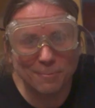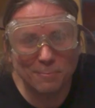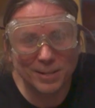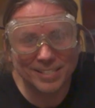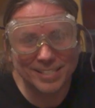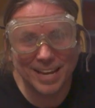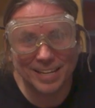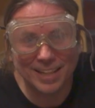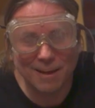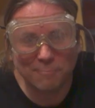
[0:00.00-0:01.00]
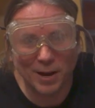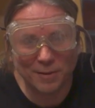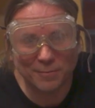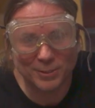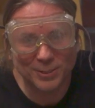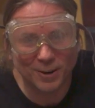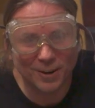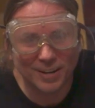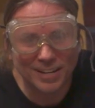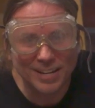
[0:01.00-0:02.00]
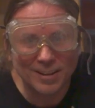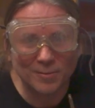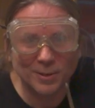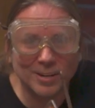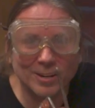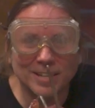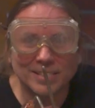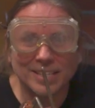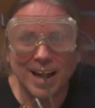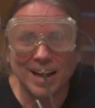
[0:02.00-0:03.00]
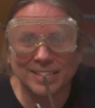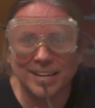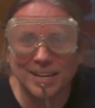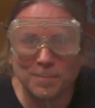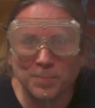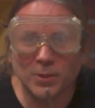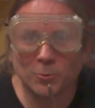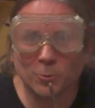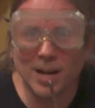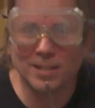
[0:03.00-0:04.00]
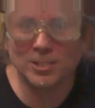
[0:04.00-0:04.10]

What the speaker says: business end of that bite for sure. But there it is, guys, the red